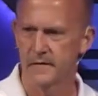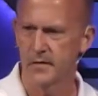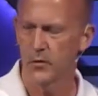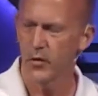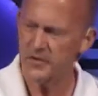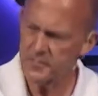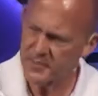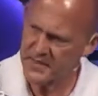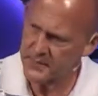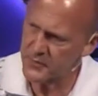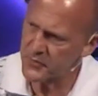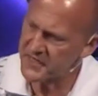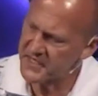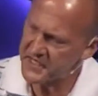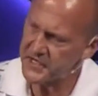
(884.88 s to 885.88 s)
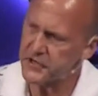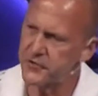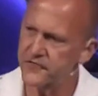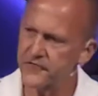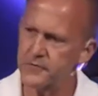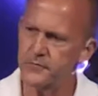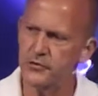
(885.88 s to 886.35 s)
What do people hear
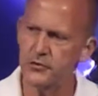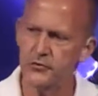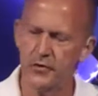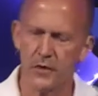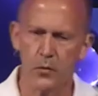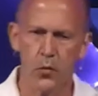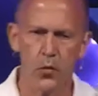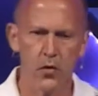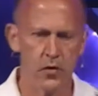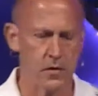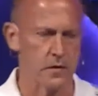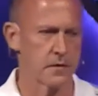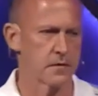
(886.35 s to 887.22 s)
from you at work?